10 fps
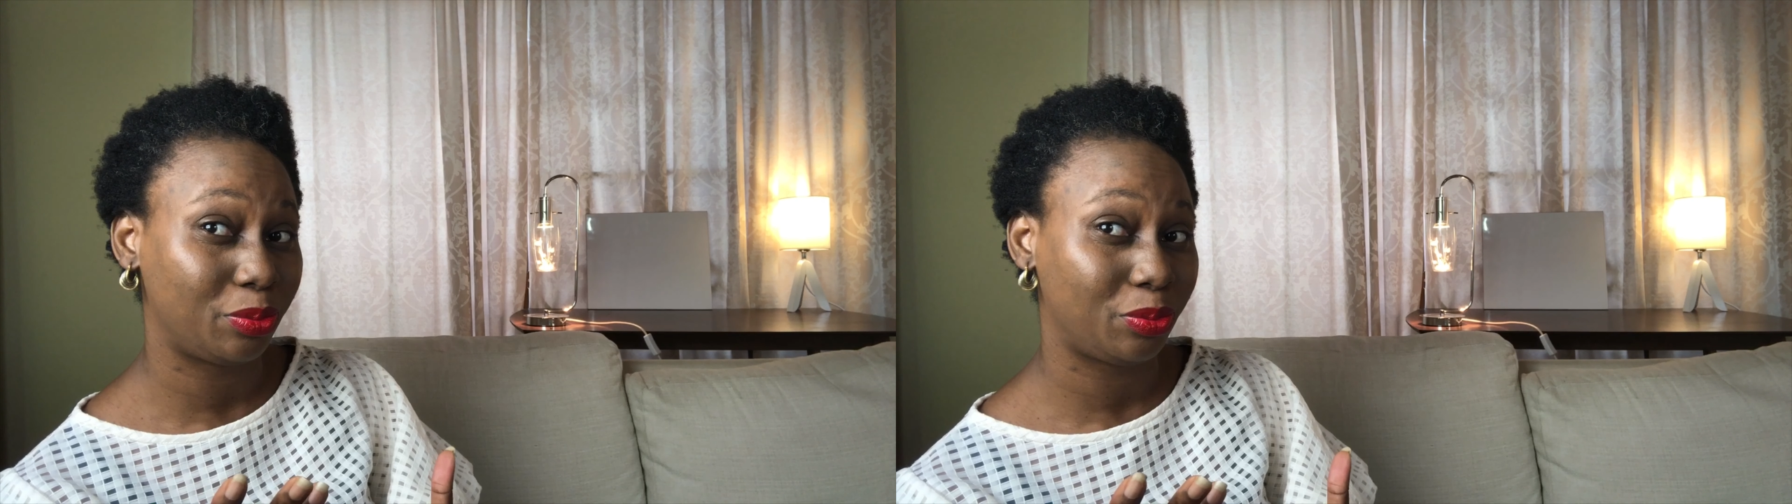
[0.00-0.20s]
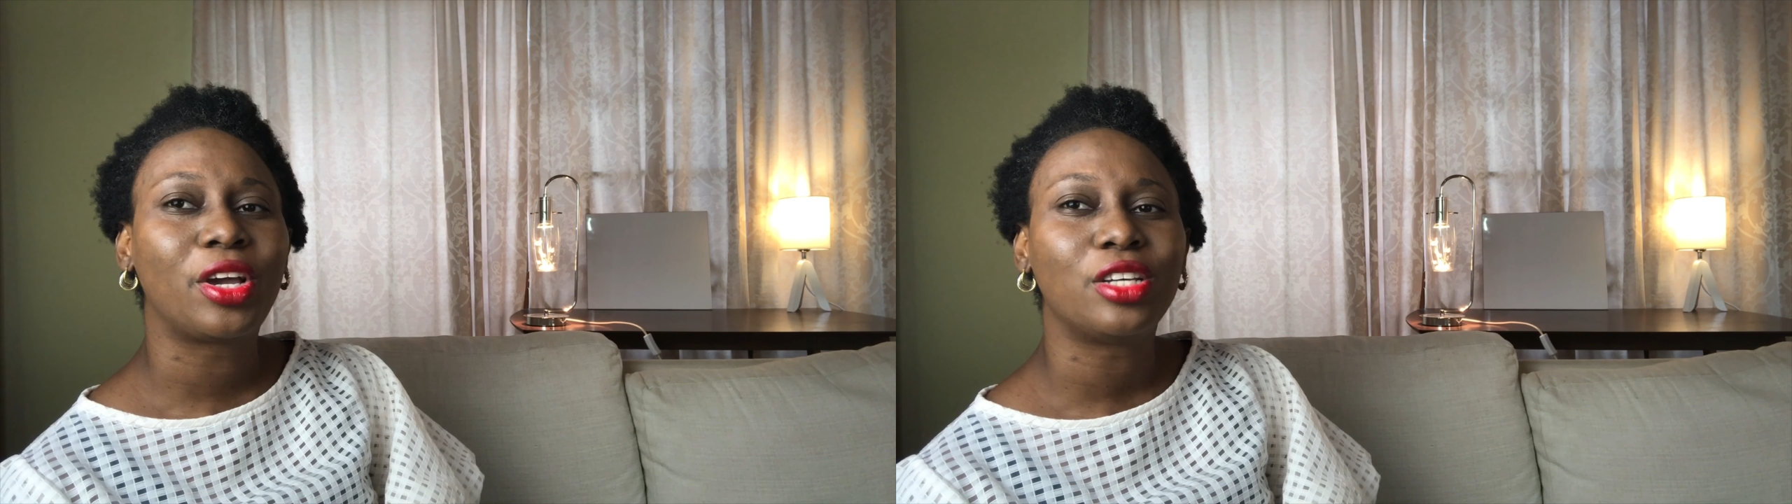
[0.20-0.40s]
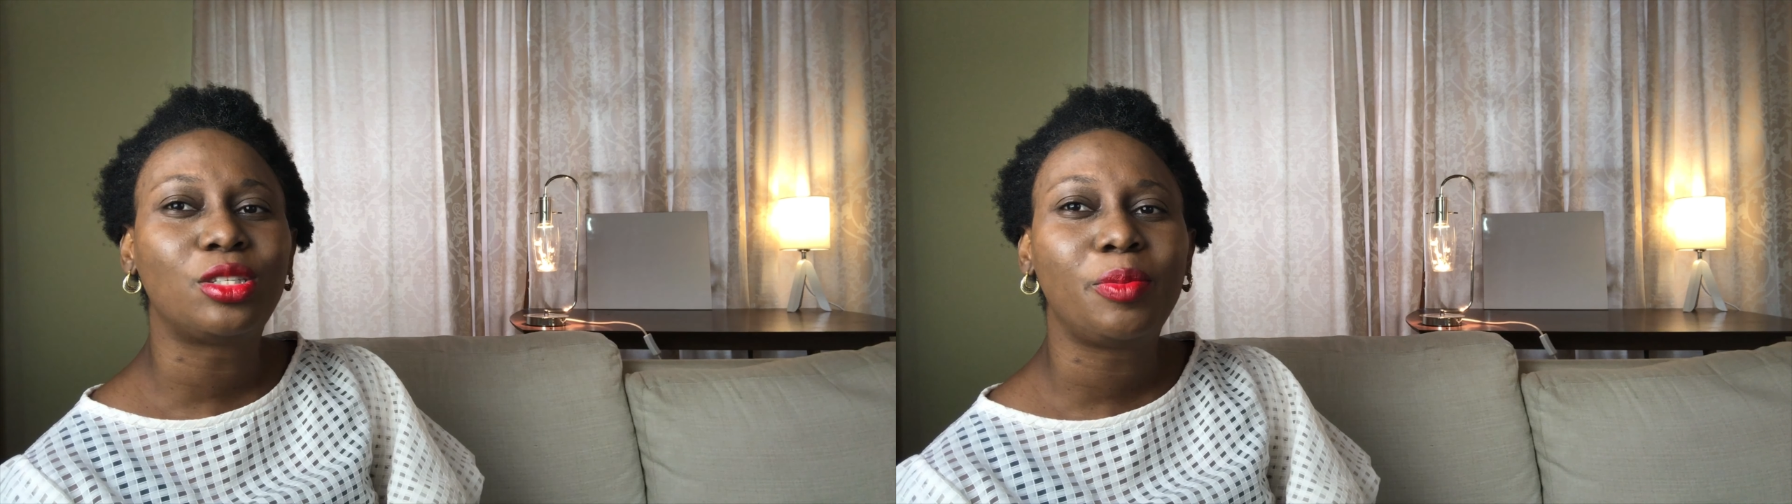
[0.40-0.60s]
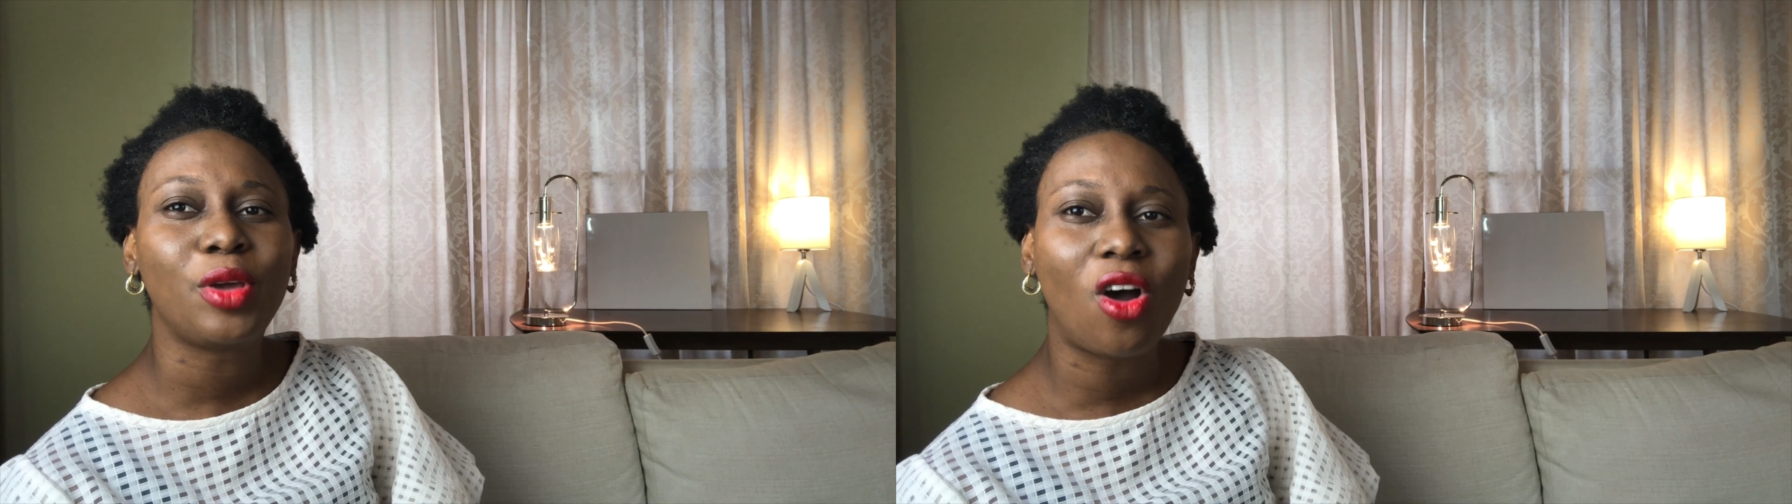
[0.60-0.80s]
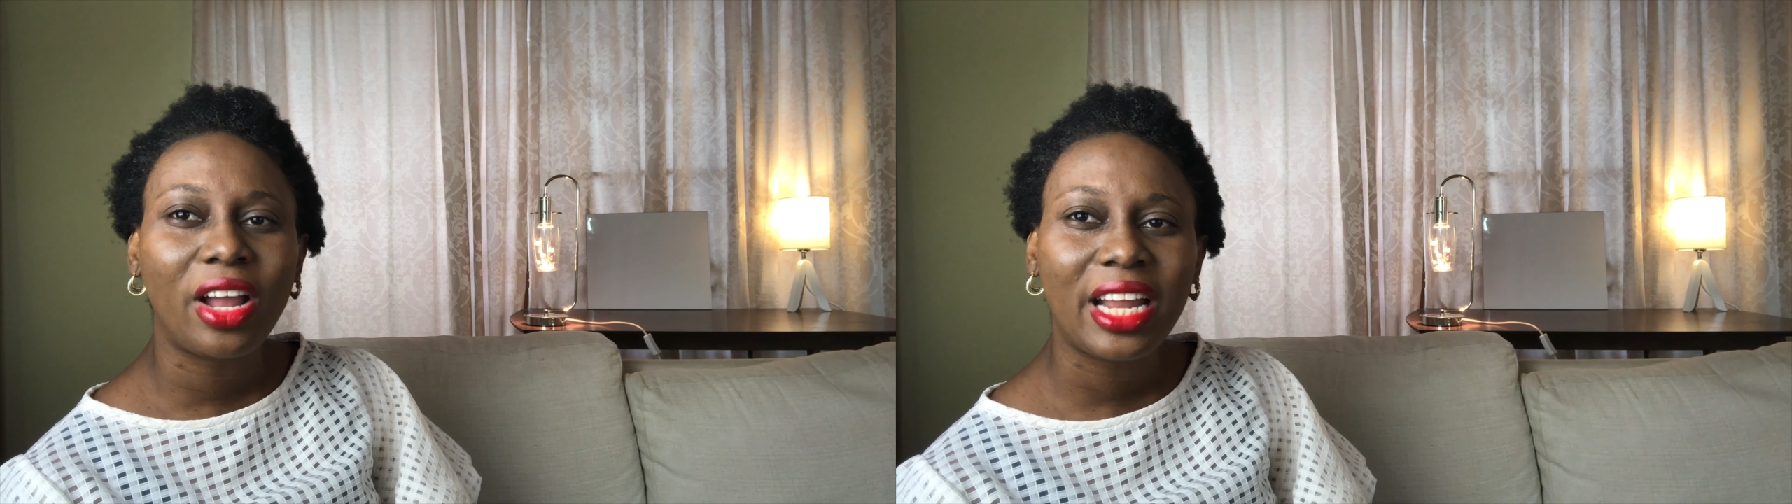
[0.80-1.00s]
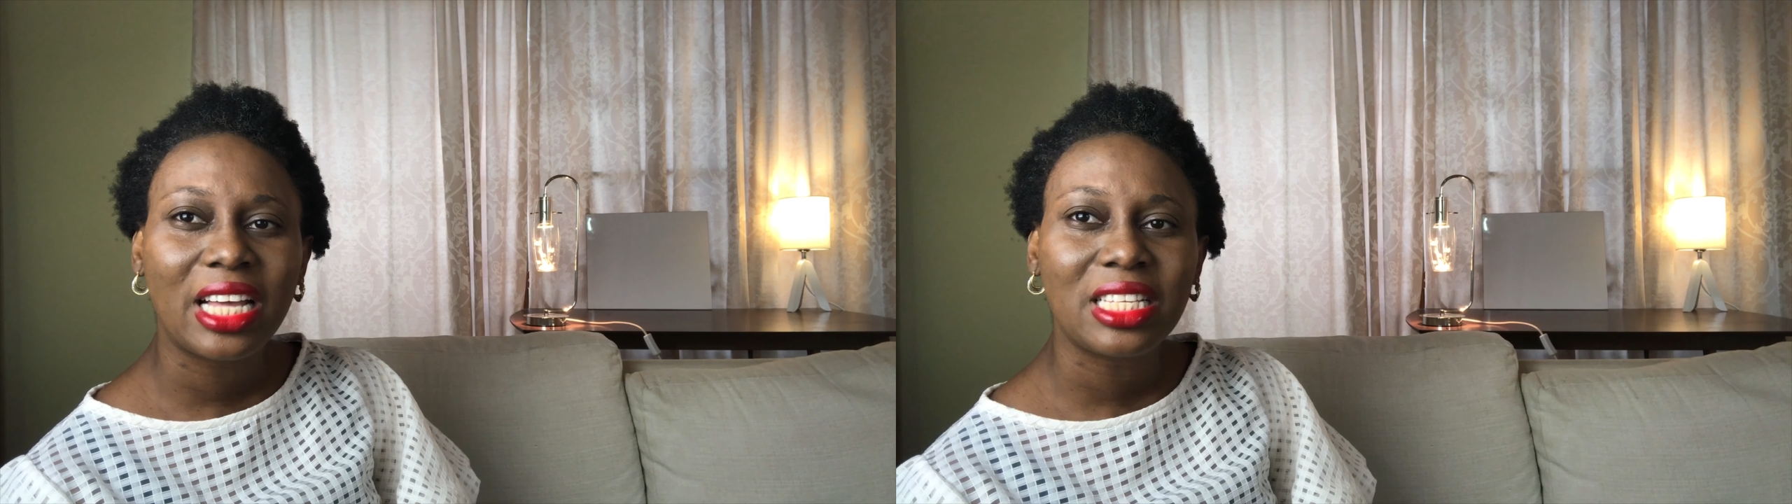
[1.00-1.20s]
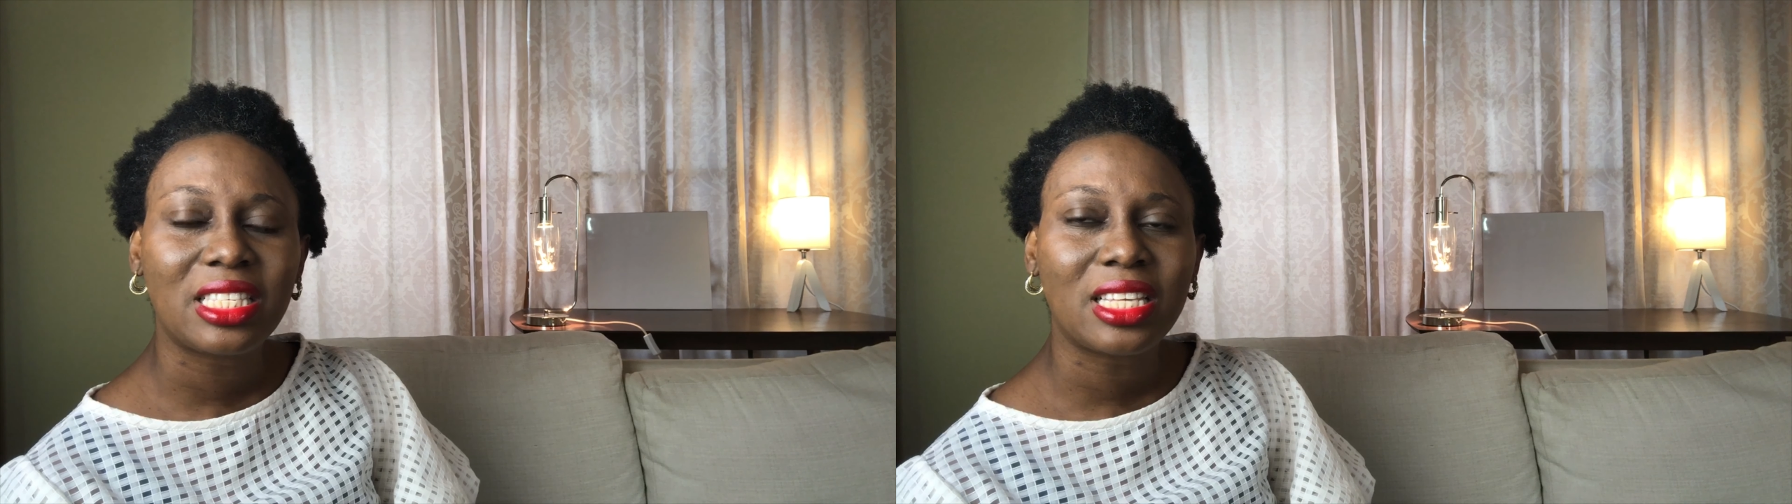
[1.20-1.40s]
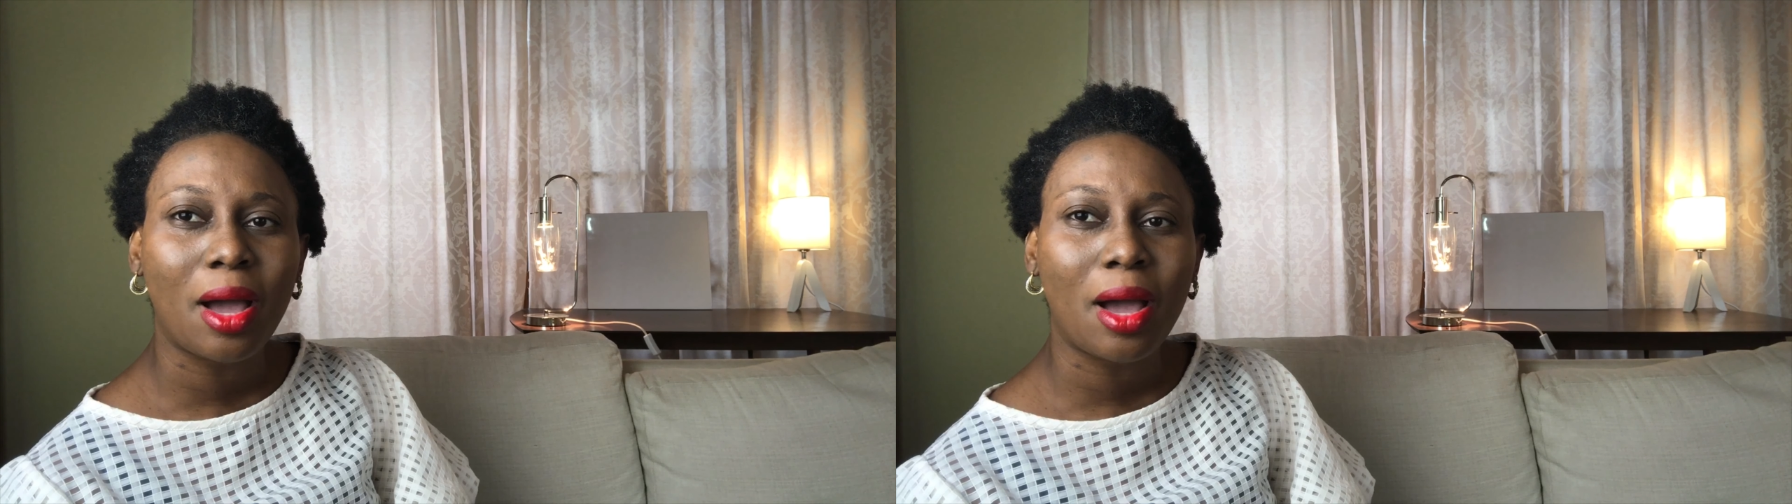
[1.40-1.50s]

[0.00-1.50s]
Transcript: Because to be honest,